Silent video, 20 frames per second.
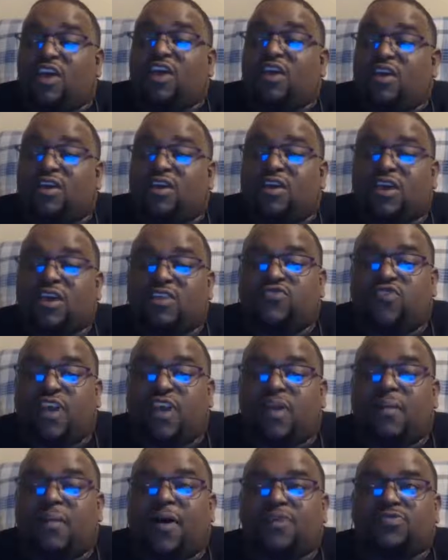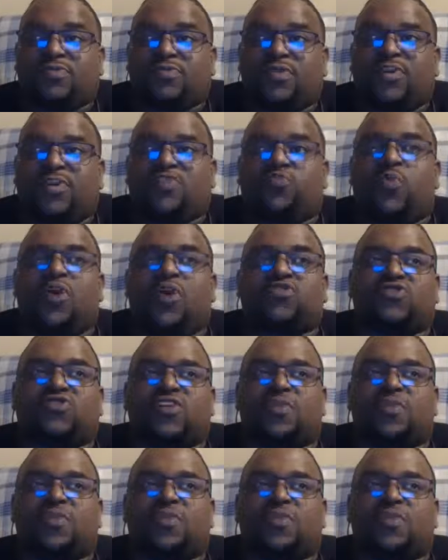it's very
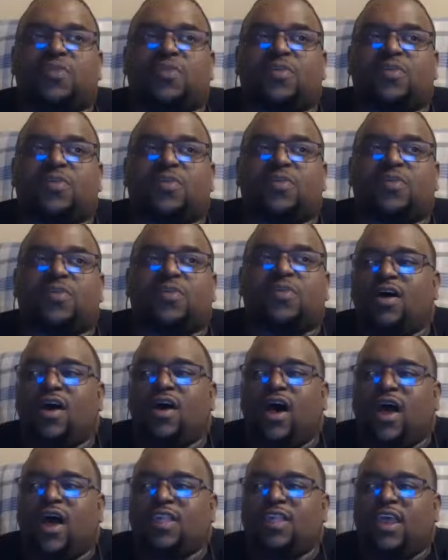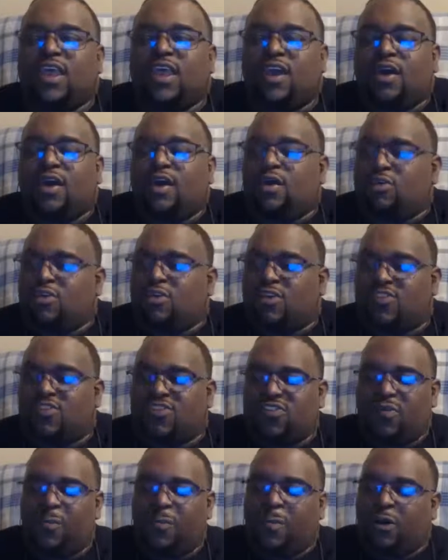possible, especially because I
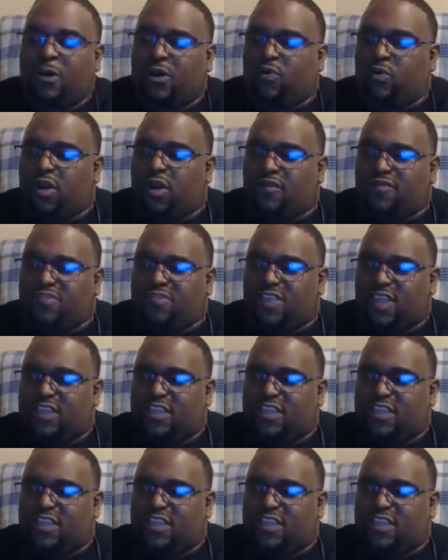think this is